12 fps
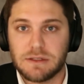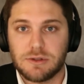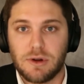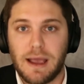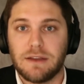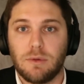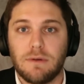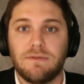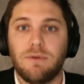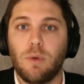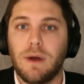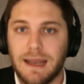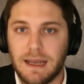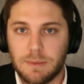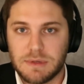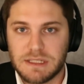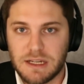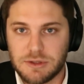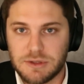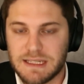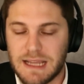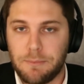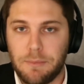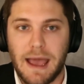trying to avoid any potential
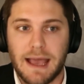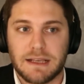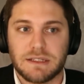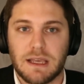setbacks,